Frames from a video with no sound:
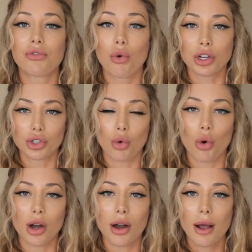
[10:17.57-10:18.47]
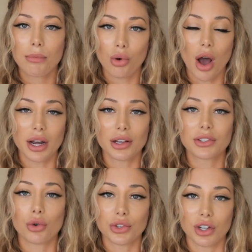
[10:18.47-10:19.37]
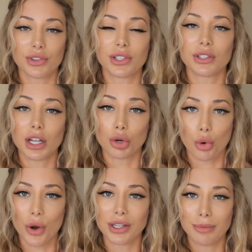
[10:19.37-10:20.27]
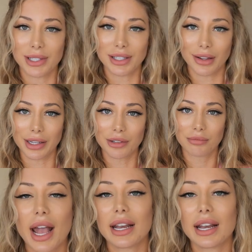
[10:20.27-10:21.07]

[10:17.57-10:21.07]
for your products or services that you're going to be selling.